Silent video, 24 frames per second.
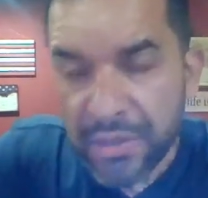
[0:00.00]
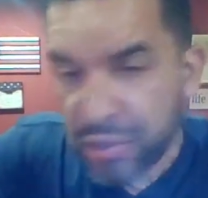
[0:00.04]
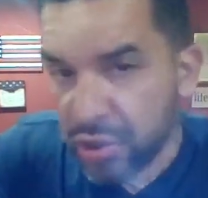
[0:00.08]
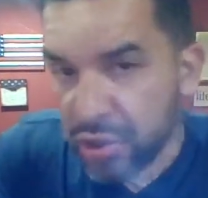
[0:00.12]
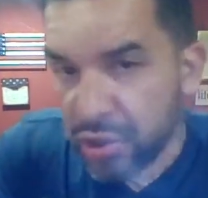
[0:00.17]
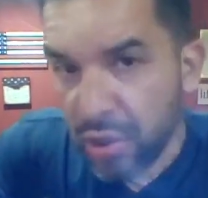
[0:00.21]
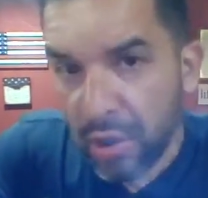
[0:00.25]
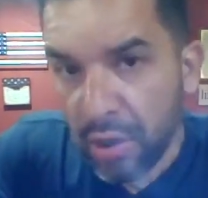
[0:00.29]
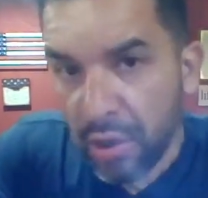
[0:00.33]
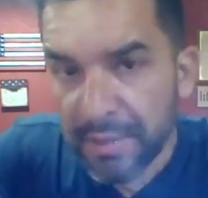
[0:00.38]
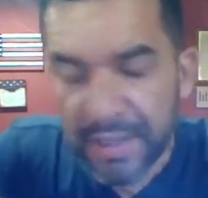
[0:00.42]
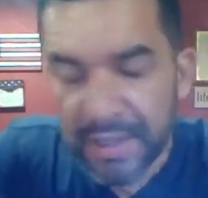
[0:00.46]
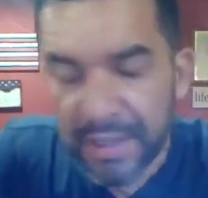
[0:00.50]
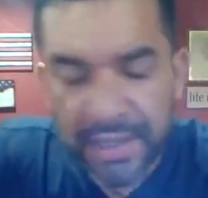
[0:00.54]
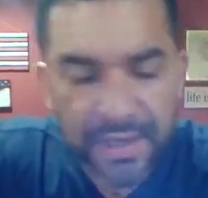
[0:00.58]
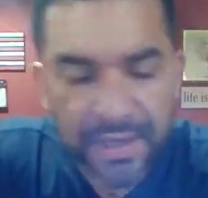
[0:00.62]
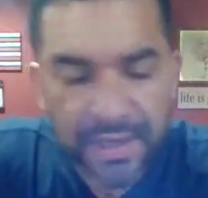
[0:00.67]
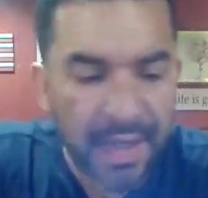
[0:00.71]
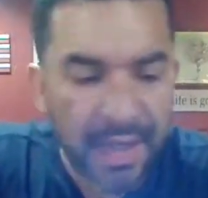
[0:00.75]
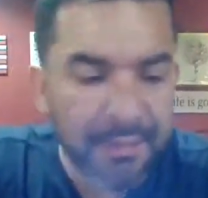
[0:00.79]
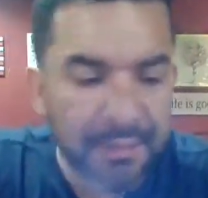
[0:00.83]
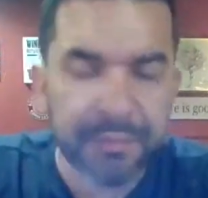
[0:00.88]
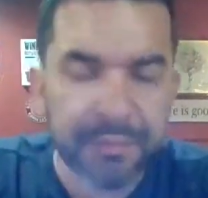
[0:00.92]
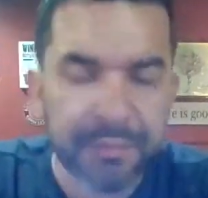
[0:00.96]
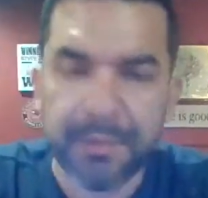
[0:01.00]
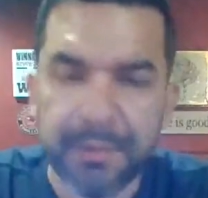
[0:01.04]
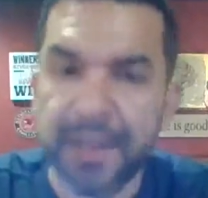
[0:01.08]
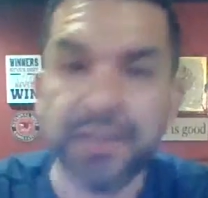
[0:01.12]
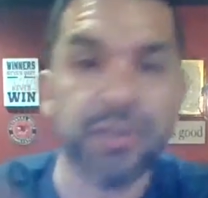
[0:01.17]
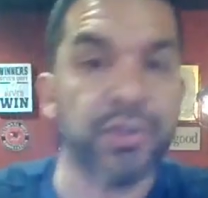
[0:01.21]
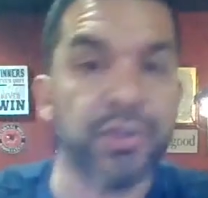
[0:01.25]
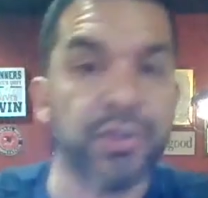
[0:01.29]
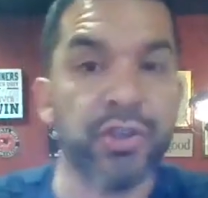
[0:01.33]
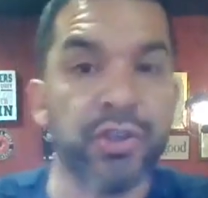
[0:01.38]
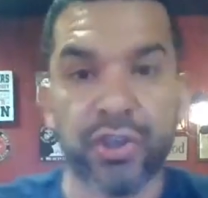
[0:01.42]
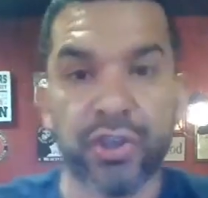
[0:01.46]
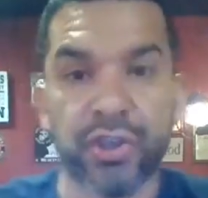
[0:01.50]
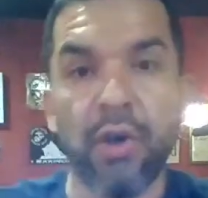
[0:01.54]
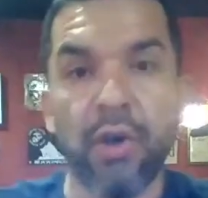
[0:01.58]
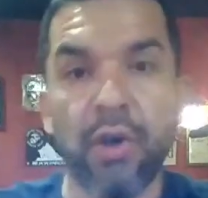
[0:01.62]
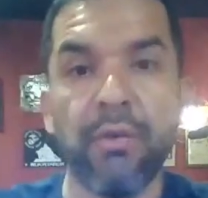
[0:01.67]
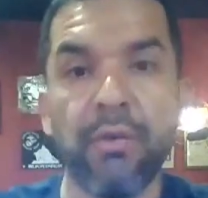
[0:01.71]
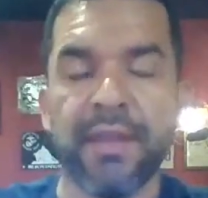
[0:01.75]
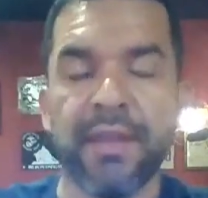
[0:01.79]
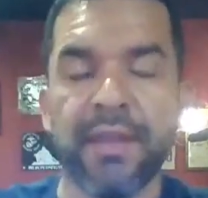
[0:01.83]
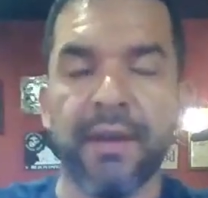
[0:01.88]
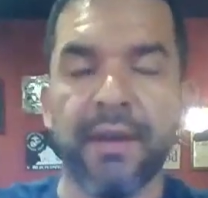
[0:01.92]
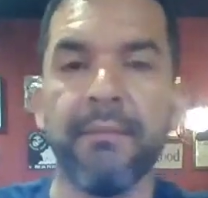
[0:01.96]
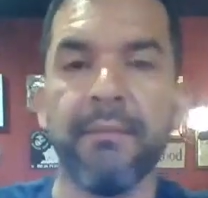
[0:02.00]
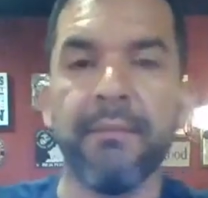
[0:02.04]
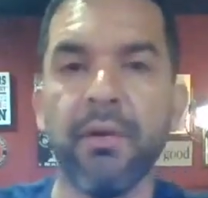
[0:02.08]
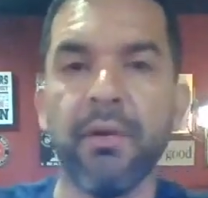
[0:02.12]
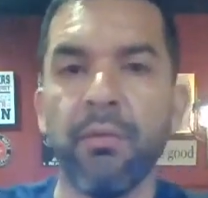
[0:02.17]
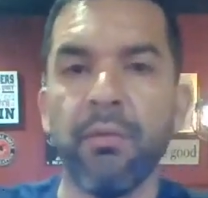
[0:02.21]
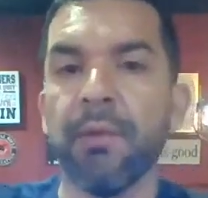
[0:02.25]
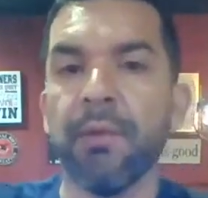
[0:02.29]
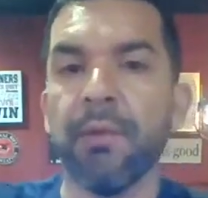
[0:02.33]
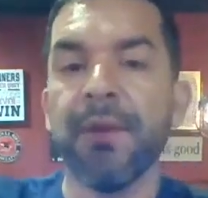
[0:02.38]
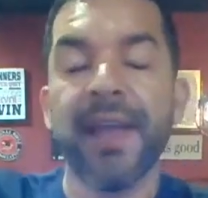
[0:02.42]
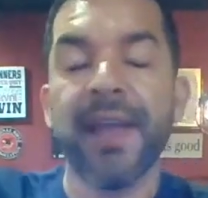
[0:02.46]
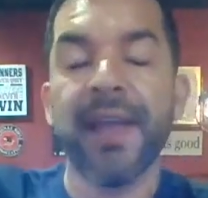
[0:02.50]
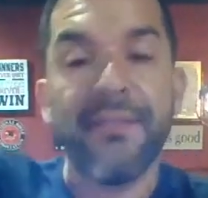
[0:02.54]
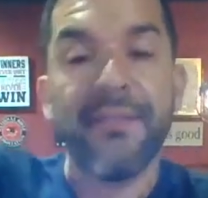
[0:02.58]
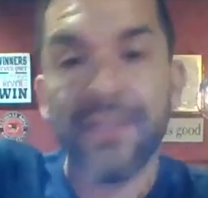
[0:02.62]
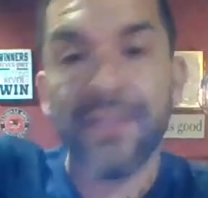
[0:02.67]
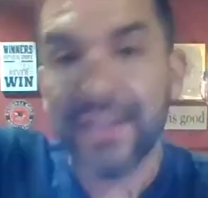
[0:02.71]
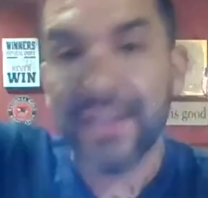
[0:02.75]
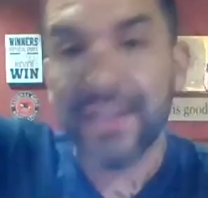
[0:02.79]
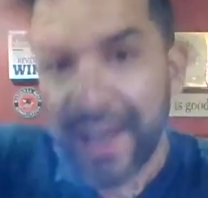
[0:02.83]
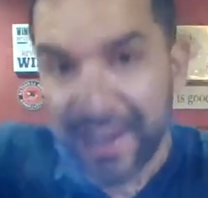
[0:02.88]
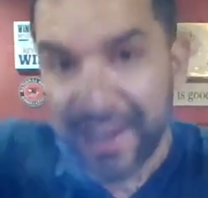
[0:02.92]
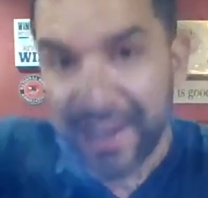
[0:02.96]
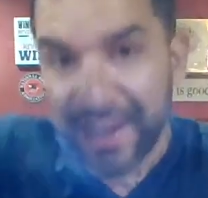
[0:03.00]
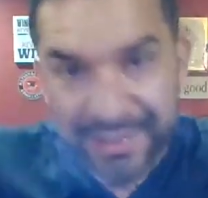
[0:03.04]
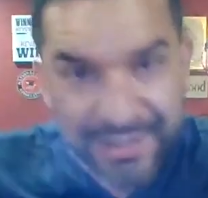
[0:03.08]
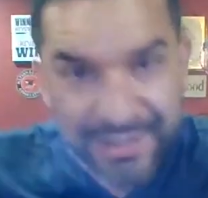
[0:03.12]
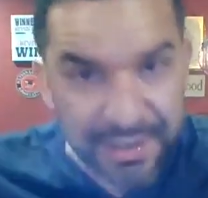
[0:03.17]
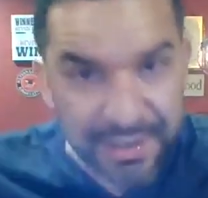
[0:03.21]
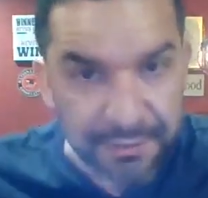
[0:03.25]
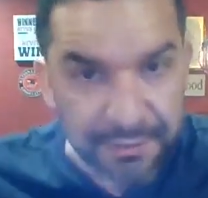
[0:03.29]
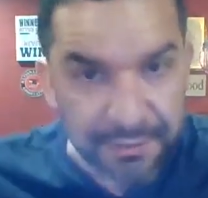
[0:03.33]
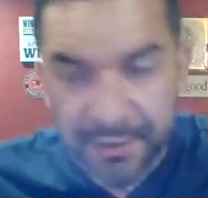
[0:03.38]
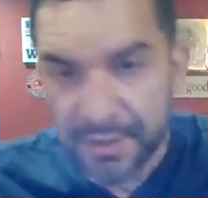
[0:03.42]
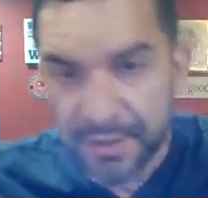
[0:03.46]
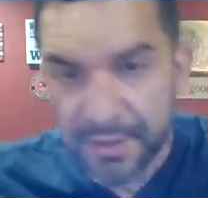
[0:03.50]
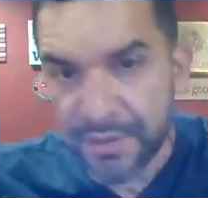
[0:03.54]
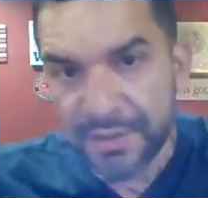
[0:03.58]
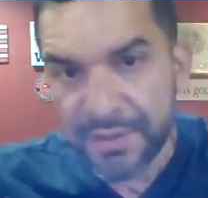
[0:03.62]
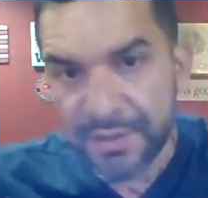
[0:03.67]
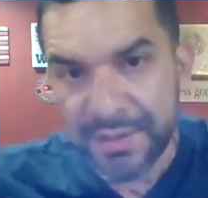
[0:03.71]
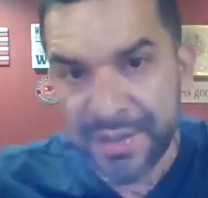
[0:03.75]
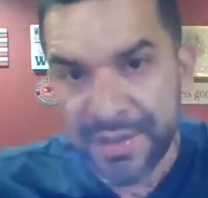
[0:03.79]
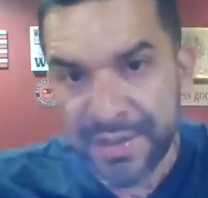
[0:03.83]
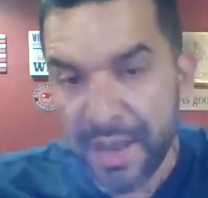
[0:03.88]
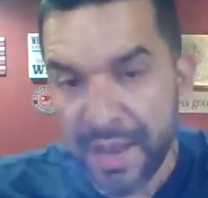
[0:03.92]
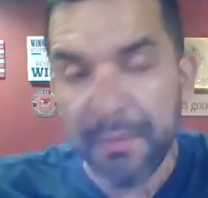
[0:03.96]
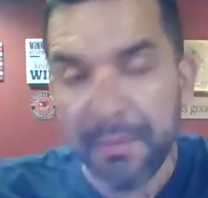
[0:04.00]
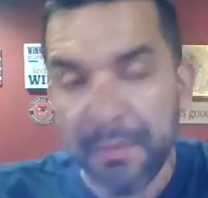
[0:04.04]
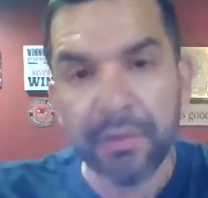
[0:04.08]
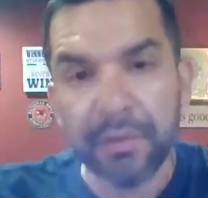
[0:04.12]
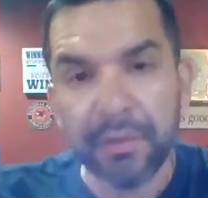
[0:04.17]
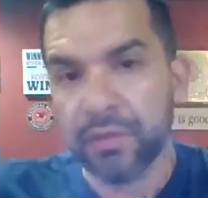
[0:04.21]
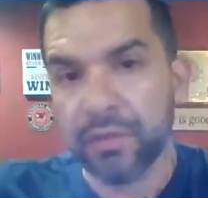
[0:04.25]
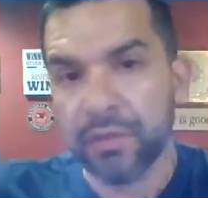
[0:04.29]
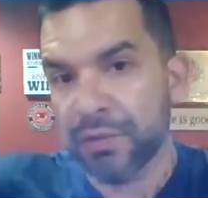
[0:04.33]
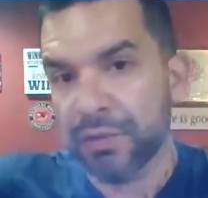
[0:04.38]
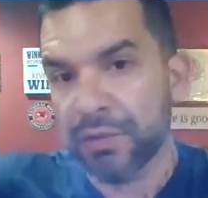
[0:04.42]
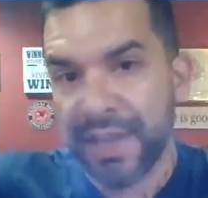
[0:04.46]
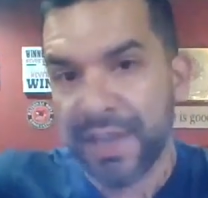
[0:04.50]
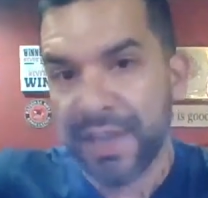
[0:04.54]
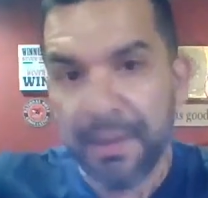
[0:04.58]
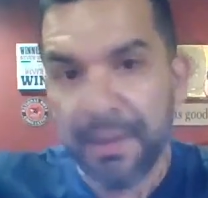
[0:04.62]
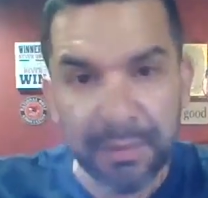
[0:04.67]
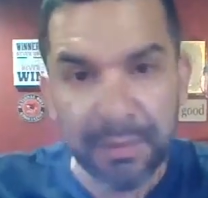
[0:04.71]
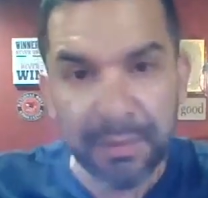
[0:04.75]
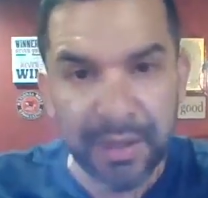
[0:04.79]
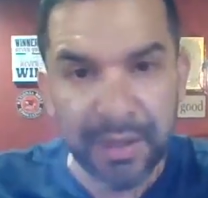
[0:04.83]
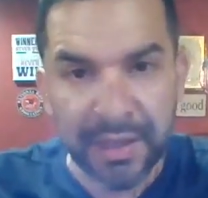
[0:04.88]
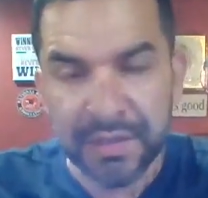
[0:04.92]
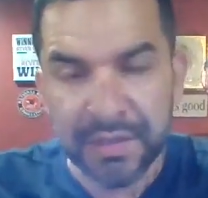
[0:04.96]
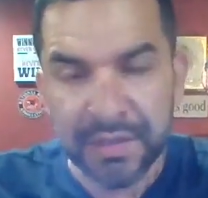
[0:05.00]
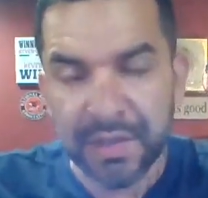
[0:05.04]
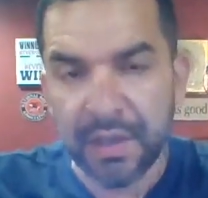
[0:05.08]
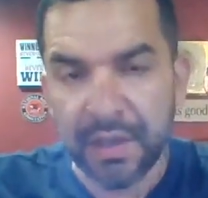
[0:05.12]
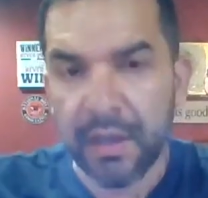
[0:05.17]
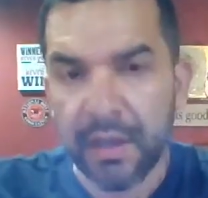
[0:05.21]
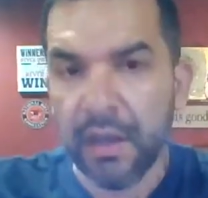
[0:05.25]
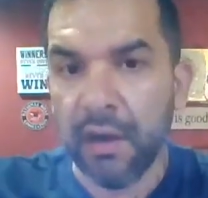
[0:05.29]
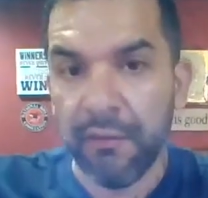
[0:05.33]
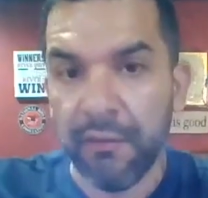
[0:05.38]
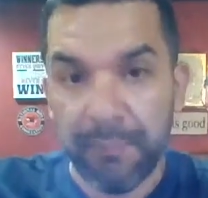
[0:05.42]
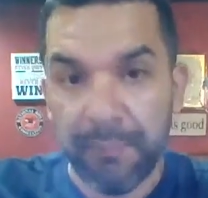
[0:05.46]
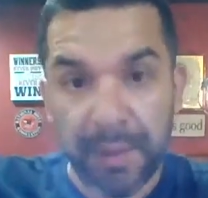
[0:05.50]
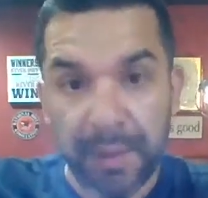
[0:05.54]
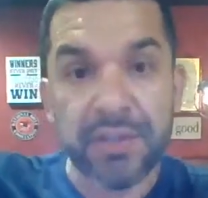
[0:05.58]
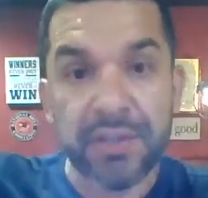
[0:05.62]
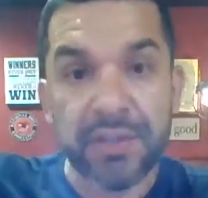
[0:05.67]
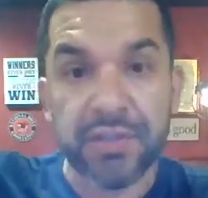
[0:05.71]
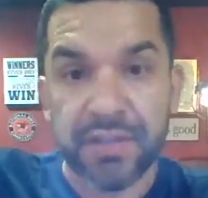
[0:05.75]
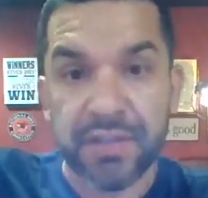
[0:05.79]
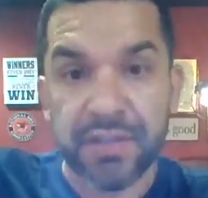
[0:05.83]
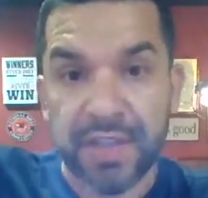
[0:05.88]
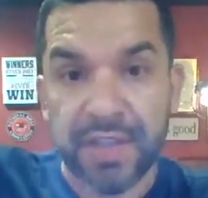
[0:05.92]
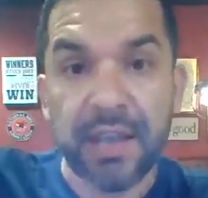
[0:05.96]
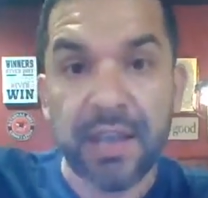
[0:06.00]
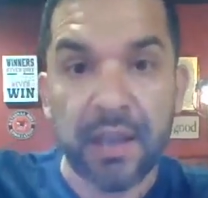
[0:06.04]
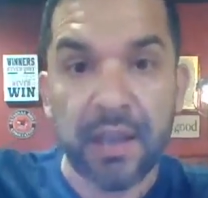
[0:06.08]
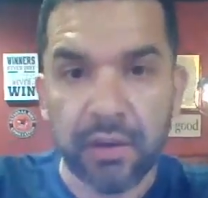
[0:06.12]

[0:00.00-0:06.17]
Show them a lead capture page and show them where we have a lot of different demos or templates of pages they can